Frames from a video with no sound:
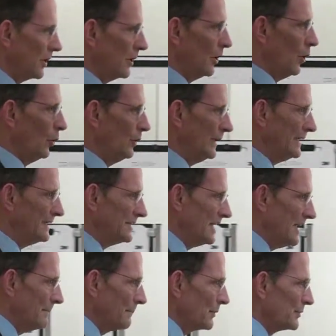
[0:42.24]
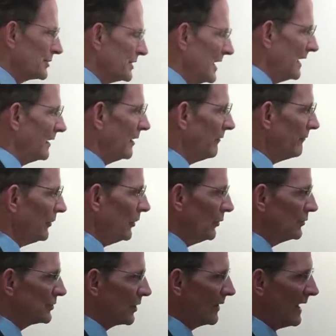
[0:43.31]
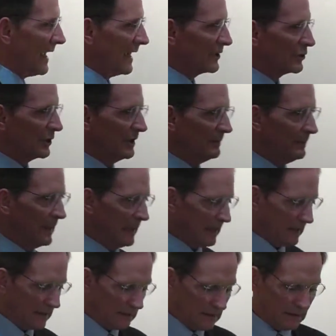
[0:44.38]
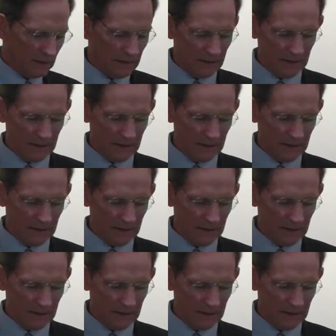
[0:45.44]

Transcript: are only 10% of those are actually made.